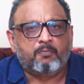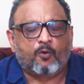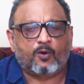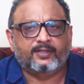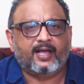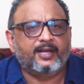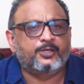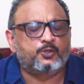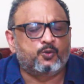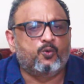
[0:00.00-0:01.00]
more
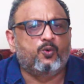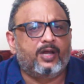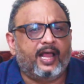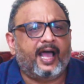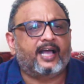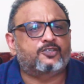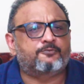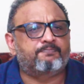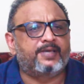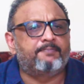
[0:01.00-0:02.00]
than 2 lakhs
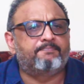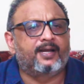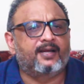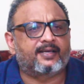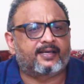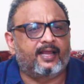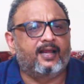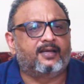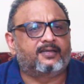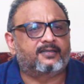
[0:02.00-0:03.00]
people
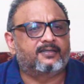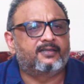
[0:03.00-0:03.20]
killed